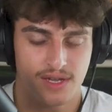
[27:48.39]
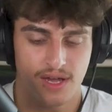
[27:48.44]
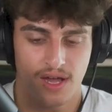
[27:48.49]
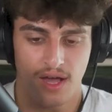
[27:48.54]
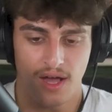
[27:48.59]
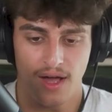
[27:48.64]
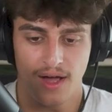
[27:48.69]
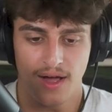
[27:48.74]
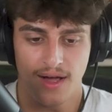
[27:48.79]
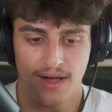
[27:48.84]

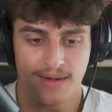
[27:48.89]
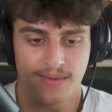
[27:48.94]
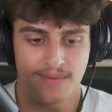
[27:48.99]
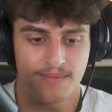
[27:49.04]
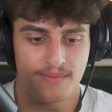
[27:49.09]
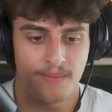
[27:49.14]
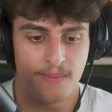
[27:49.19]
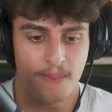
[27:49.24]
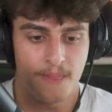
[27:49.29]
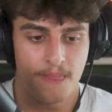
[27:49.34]

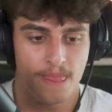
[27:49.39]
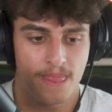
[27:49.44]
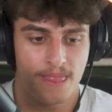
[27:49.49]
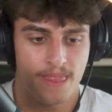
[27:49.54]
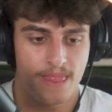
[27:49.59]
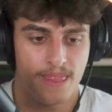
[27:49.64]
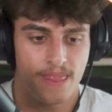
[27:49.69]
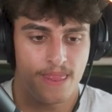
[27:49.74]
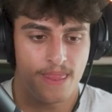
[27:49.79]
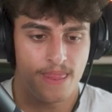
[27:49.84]

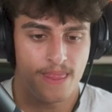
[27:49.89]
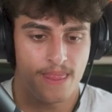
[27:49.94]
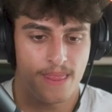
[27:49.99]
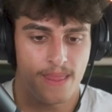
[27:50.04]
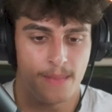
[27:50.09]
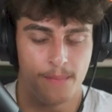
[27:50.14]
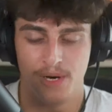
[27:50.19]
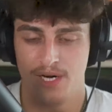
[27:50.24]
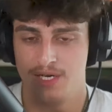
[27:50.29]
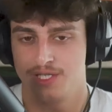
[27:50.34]

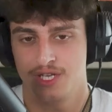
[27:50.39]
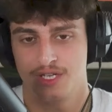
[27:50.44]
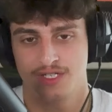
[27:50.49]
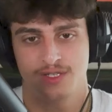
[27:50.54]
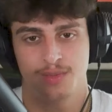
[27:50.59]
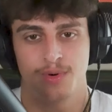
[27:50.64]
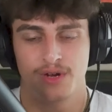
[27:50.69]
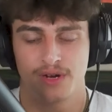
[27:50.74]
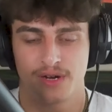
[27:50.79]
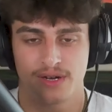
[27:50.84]
But just to
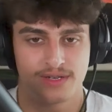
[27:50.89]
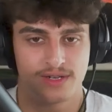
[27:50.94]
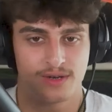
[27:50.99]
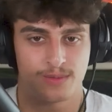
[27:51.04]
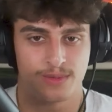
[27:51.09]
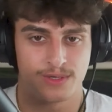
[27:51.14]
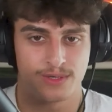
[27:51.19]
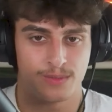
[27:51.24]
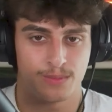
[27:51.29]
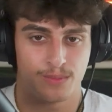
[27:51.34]
put it into
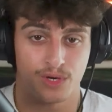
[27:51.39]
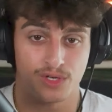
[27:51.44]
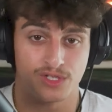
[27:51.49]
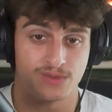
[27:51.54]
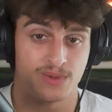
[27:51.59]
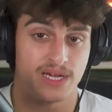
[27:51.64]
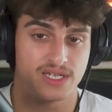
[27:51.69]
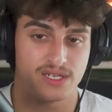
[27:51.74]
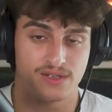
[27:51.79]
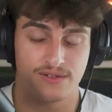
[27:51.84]

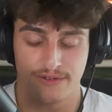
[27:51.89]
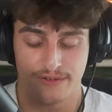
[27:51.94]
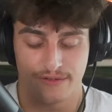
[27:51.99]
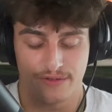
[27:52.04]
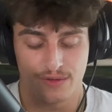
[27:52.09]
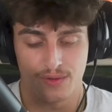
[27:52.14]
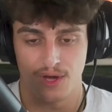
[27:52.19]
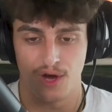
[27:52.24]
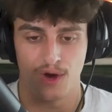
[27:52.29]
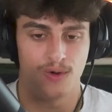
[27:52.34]
perspective, if you
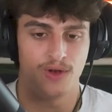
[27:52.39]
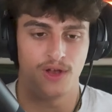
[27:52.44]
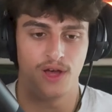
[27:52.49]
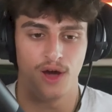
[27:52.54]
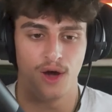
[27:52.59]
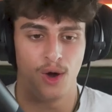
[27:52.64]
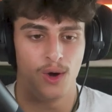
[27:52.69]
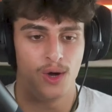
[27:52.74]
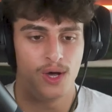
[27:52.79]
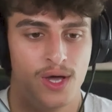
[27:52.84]
don't
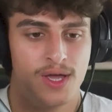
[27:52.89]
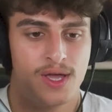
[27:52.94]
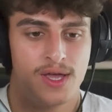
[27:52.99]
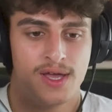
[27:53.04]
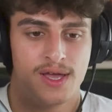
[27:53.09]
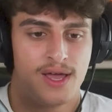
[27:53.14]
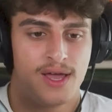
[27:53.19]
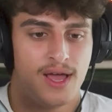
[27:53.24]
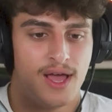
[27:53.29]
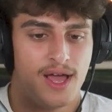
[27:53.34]
know,
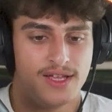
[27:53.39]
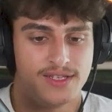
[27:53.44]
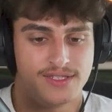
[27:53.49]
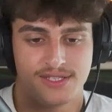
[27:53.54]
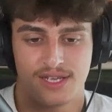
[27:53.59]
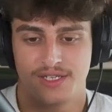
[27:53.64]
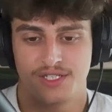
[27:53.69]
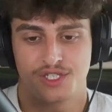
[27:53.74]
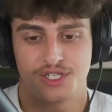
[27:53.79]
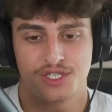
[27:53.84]

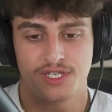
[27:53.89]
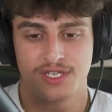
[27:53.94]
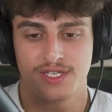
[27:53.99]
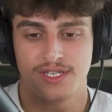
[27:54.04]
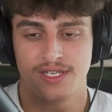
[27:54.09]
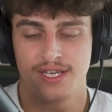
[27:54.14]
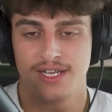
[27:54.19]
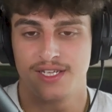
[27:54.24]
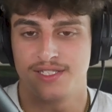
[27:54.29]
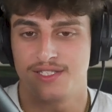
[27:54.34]

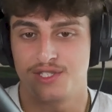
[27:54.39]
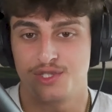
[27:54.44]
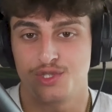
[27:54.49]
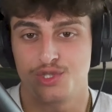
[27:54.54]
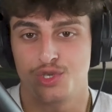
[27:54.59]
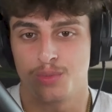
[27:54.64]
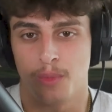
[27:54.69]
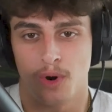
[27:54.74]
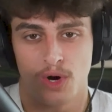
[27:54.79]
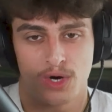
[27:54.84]
essentially it's
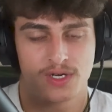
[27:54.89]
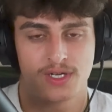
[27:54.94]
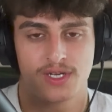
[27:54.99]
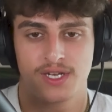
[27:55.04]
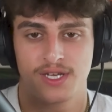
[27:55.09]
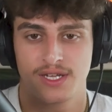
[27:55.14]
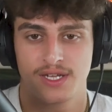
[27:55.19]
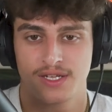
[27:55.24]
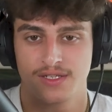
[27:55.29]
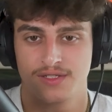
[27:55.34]
your
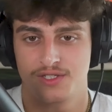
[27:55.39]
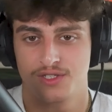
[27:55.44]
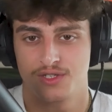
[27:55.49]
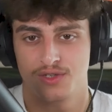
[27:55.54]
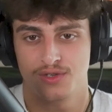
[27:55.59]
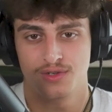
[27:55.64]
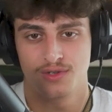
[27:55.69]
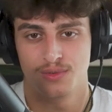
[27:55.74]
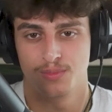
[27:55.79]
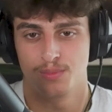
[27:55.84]
marketing, it's
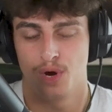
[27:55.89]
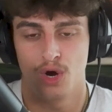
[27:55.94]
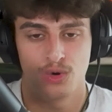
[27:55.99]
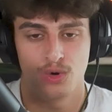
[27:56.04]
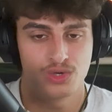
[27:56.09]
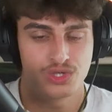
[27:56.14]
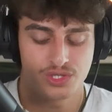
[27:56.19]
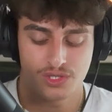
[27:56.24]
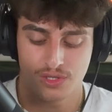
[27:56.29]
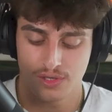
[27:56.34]
your
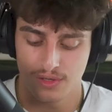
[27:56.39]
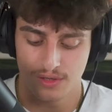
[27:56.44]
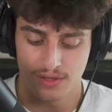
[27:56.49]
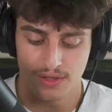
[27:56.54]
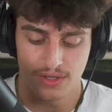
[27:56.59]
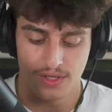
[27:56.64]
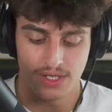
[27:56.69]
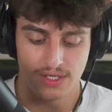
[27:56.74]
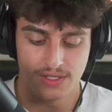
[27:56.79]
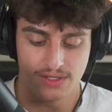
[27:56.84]

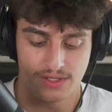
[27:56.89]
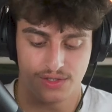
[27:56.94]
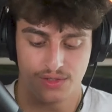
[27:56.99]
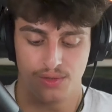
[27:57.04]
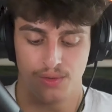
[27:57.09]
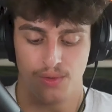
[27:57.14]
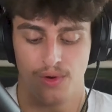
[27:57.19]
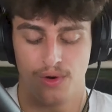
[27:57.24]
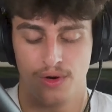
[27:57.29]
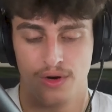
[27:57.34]
poster, it's
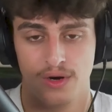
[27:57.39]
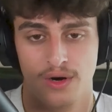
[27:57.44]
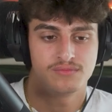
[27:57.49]
your